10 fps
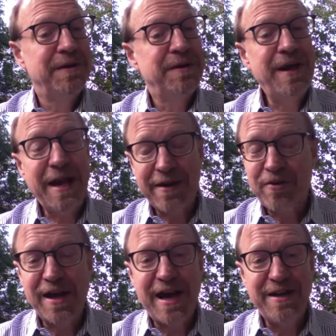Not
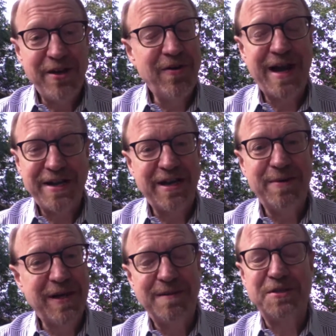every new idea
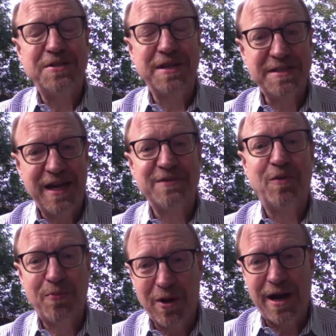becomes a
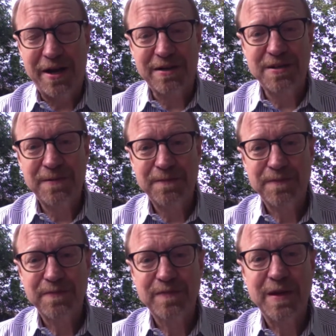successful product,
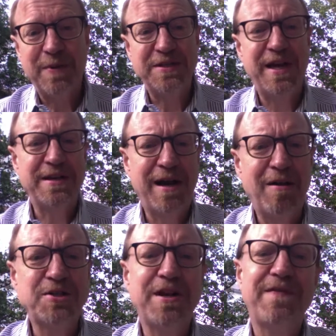but
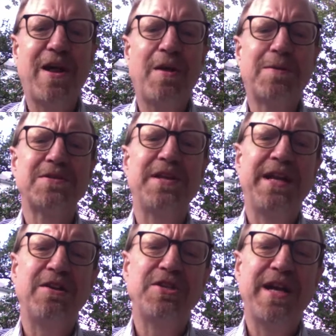technology developers in
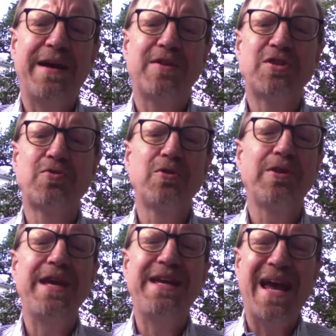energy have a
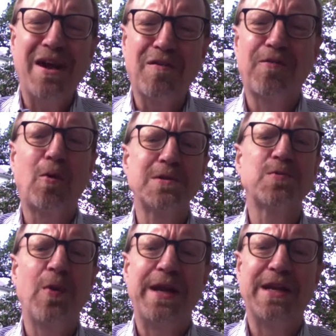truly gale force
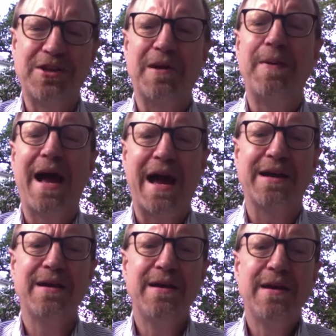wind at their back.
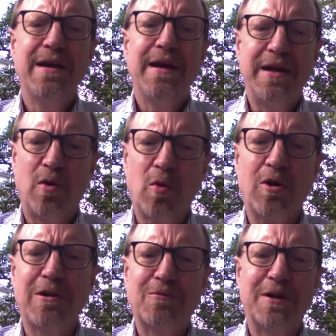In a world